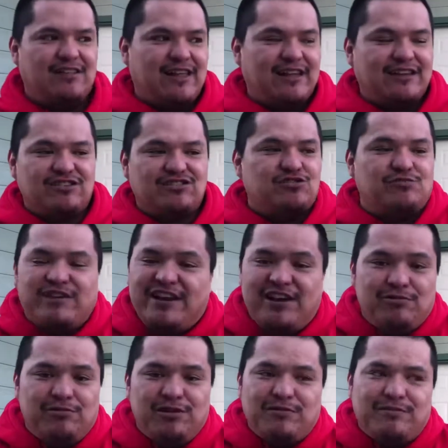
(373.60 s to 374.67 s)
like there's nobody
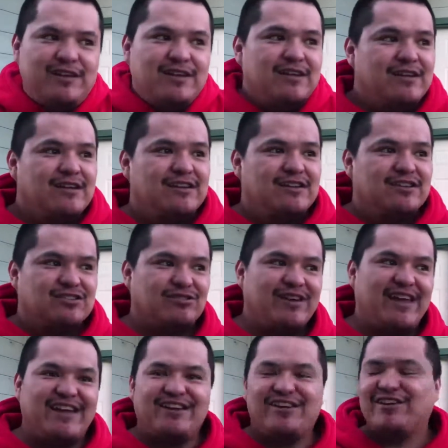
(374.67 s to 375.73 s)
here with me. So
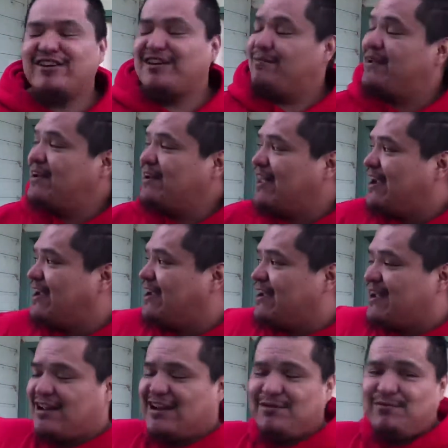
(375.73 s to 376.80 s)
it couldn't have been like
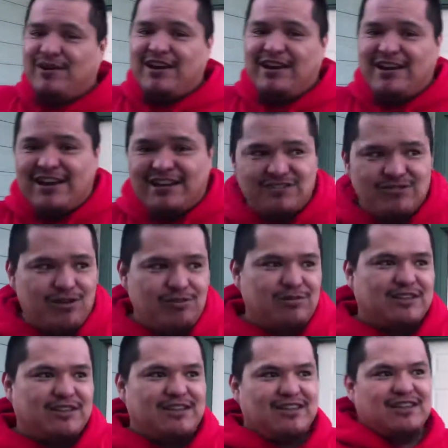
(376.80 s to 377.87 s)
anybody next door
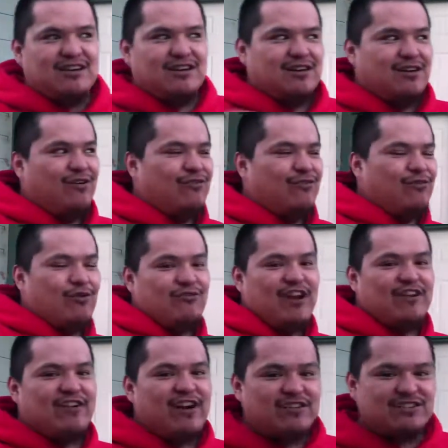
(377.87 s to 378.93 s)
within the four or
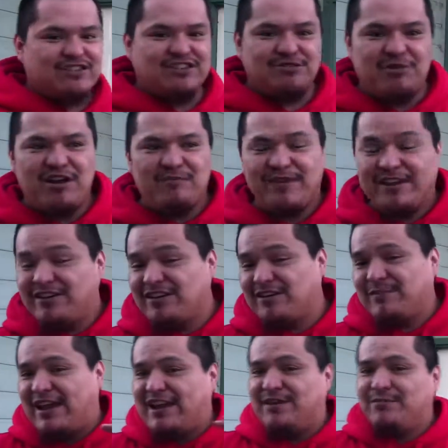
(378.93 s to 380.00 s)
five houses around me. It couldn't
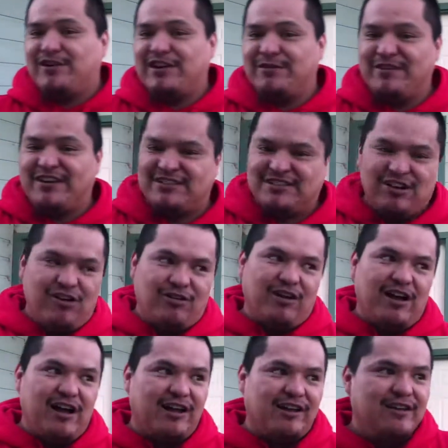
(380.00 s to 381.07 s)
be anybody because they're all
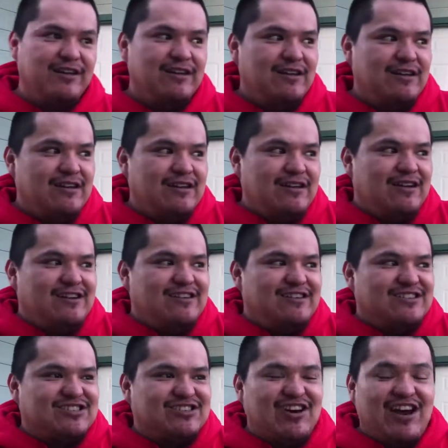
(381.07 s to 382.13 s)
gone.
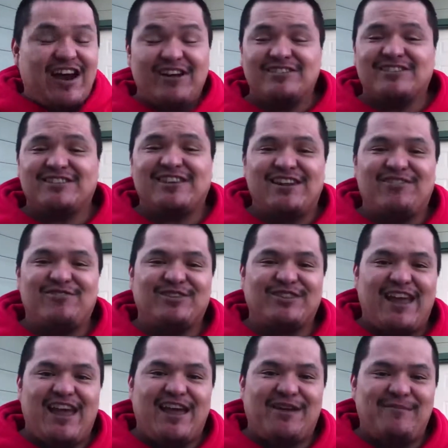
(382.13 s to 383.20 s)
So I was just like, what
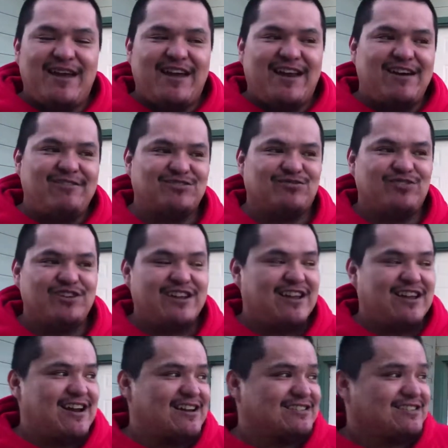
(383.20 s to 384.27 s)
the heck, man? I was
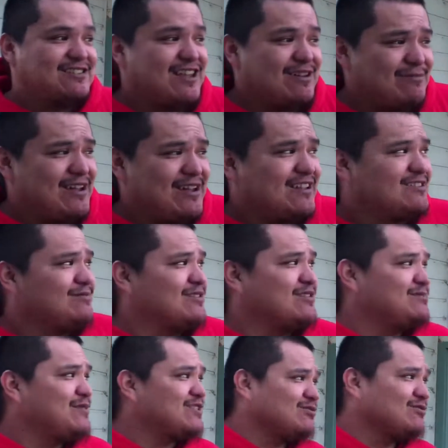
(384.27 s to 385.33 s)
freaking. I was just like, man,
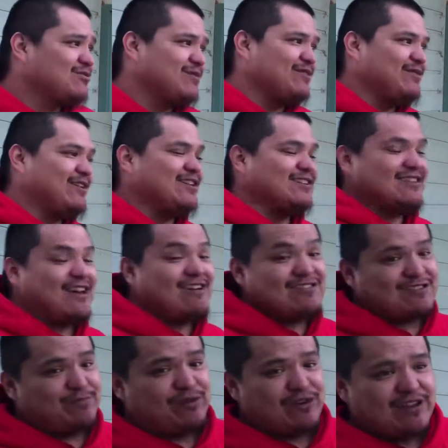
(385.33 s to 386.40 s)
something's messing with me because I
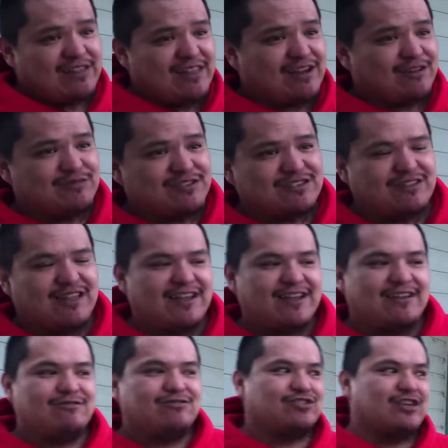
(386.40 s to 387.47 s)
was a pretty loud whistle. Like
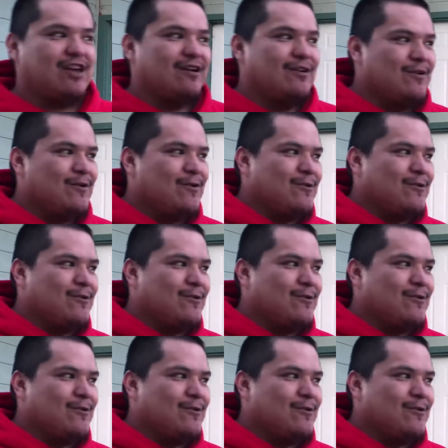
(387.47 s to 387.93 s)
it was like,